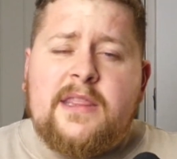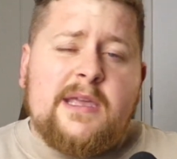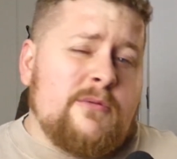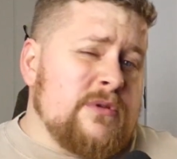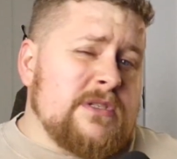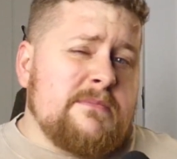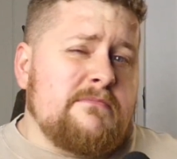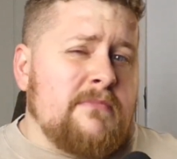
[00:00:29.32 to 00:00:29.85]
There
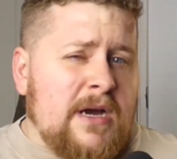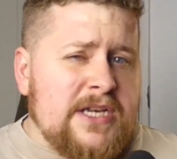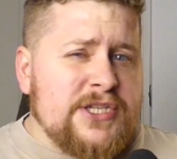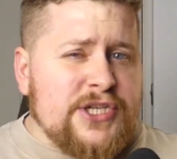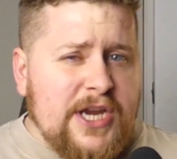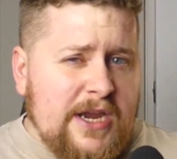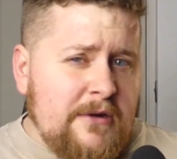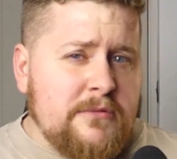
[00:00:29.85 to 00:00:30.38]
wasn't
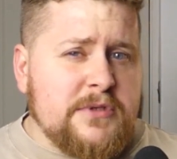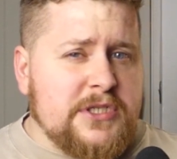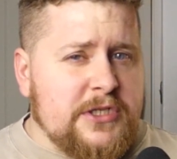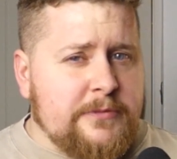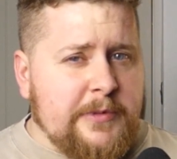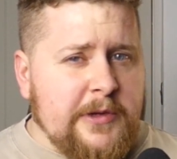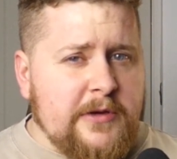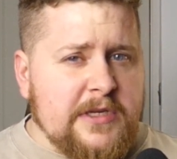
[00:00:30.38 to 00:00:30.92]
much else,
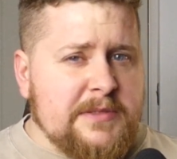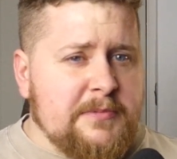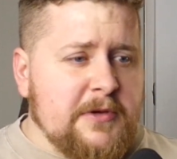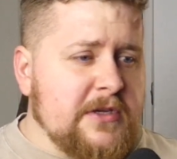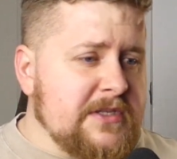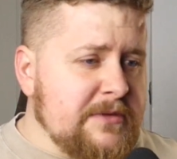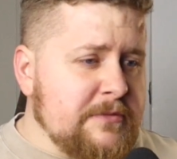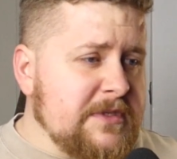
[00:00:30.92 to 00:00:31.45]
to be honest,
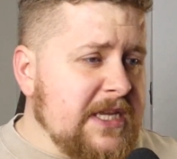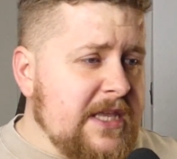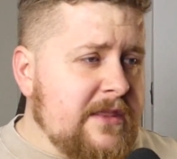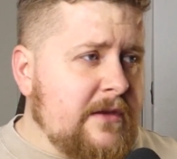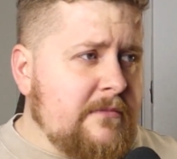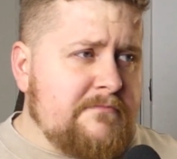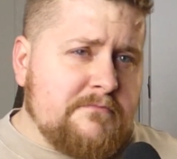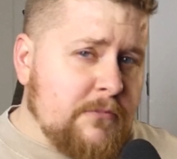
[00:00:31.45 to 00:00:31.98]
because it was
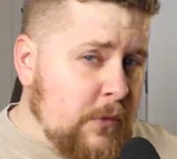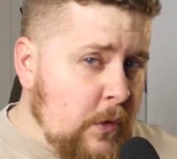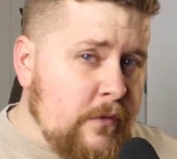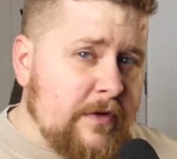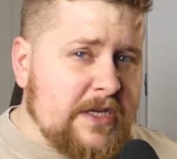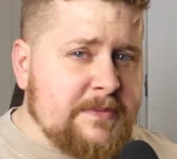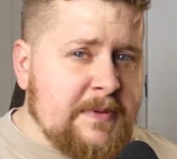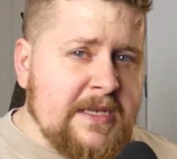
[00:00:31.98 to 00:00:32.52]
either
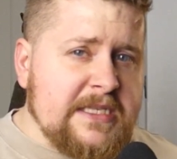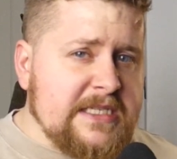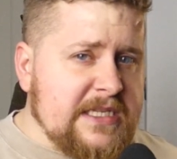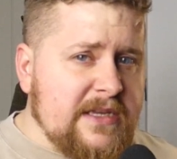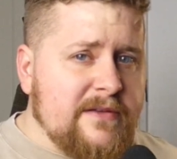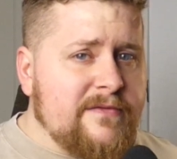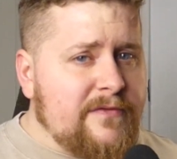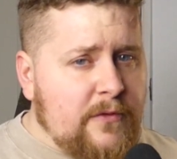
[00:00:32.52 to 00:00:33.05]
more
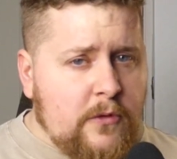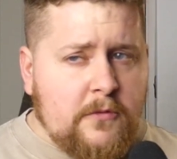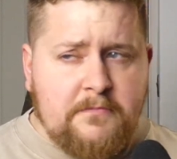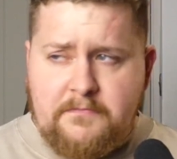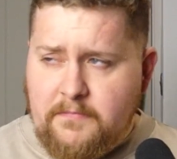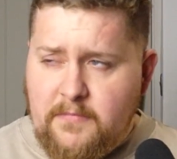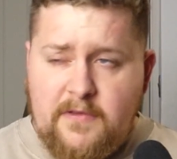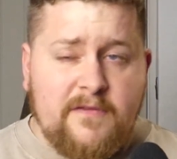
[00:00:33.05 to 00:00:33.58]
expensive or
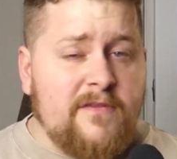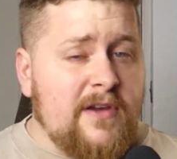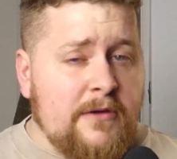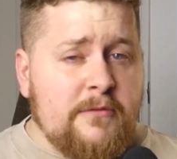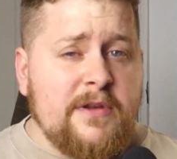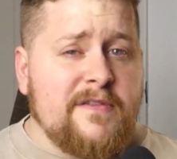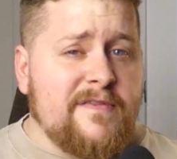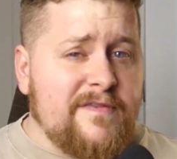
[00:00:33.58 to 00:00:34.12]

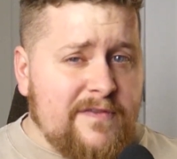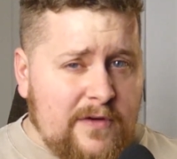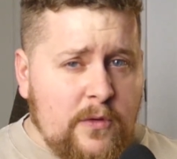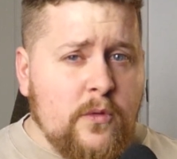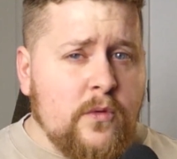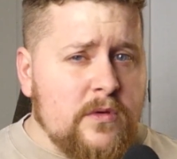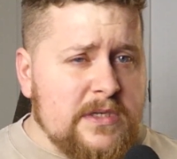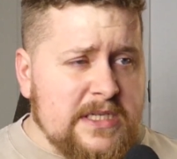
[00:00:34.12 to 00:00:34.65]
very
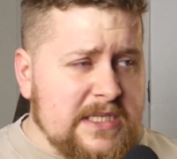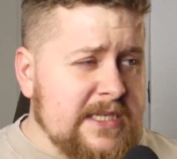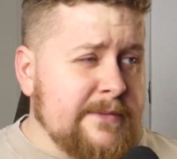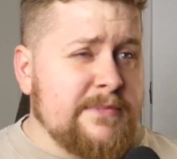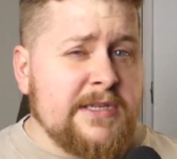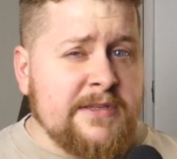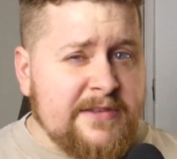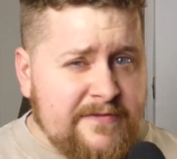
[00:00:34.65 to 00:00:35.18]
flawed in
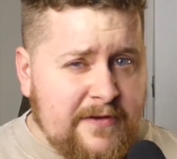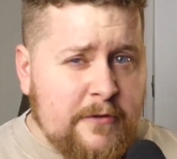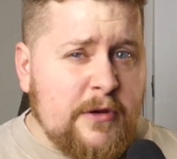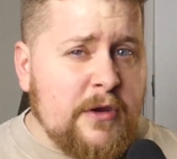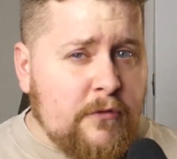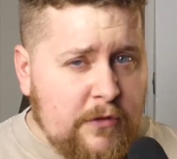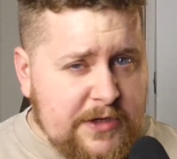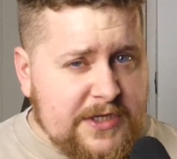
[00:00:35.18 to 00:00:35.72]
sometimes
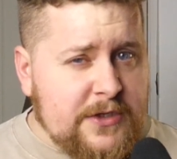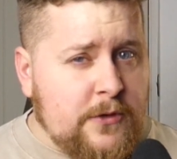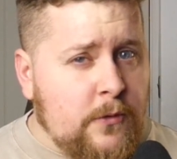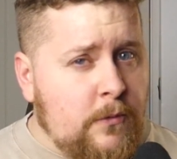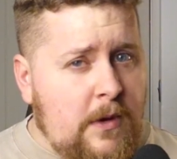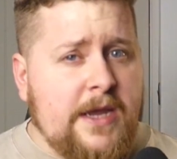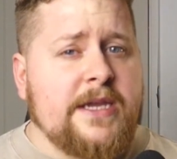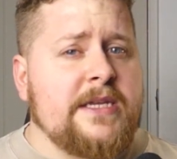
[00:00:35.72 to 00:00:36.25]
very
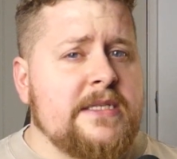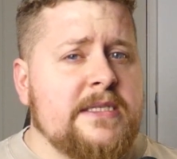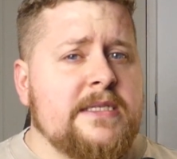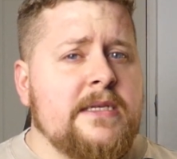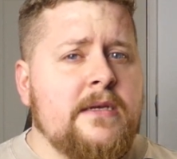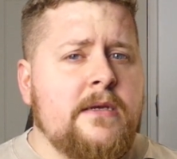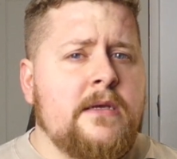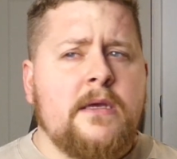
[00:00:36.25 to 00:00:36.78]
critical
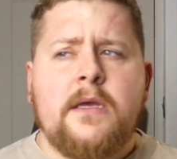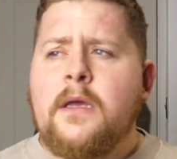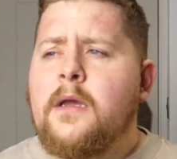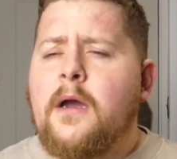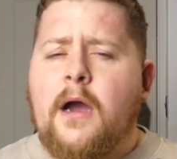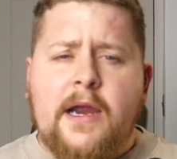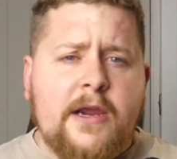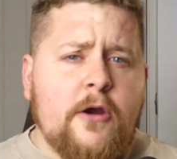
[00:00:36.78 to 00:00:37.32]
ways.
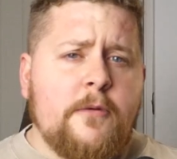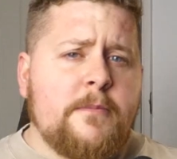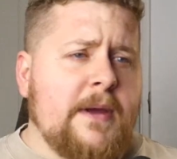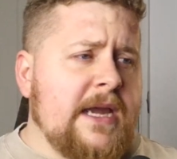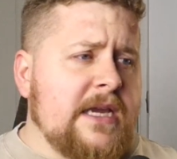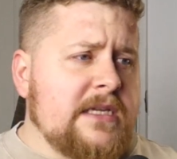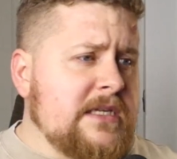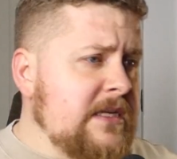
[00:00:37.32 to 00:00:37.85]
I go
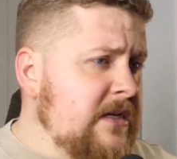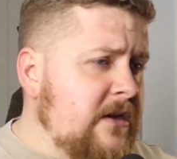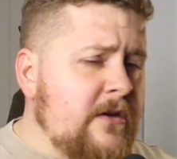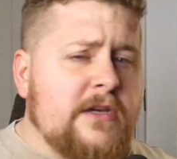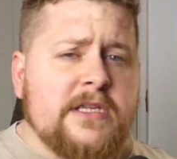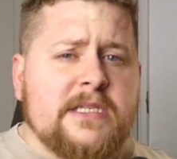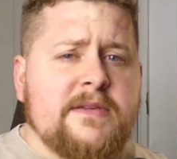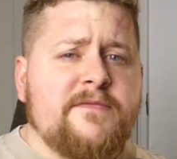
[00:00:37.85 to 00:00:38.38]
back and
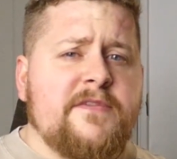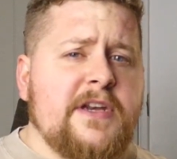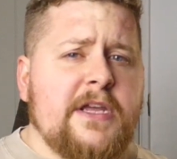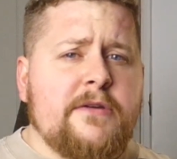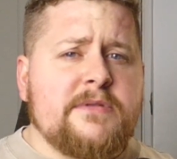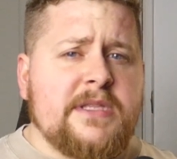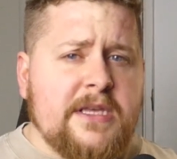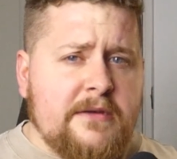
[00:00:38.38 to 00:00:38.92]
look at some
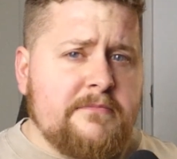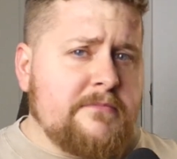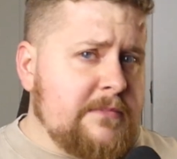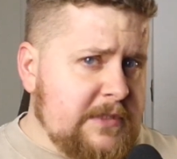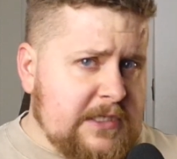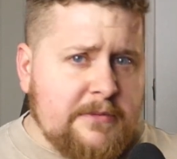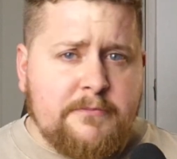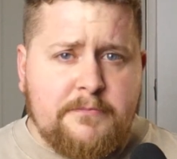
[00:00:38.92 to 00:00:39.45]
videos that
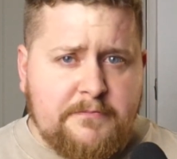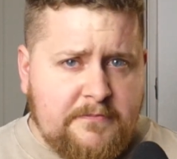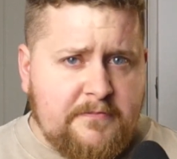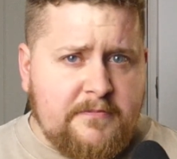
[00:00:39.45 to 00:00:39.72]
some